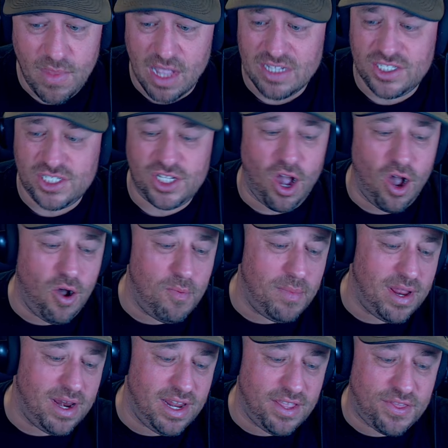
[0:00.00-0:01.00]
so
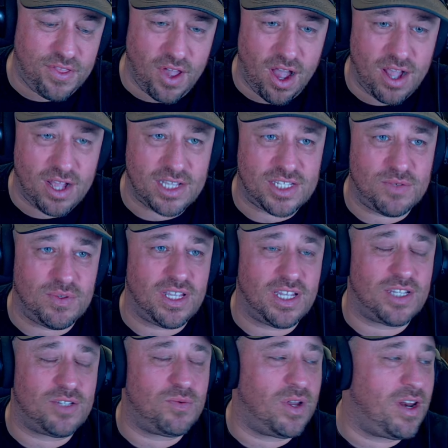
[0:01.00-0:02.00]
many thoughts with
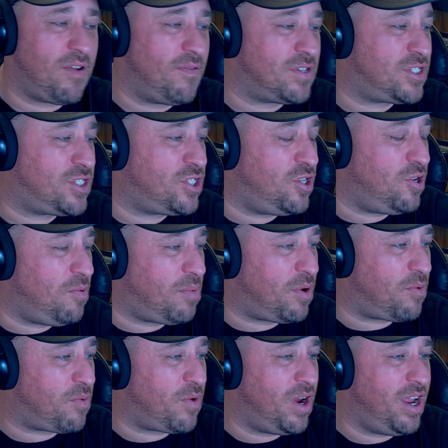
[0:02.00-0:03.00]
this one. It was
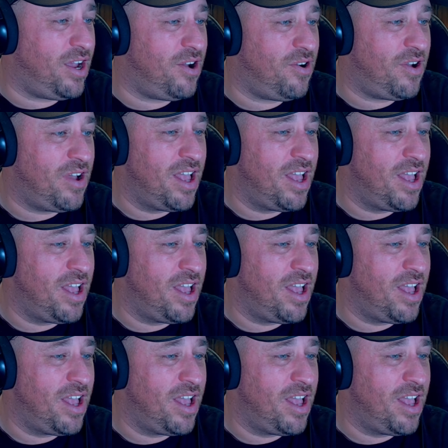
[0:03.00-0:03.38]
super real.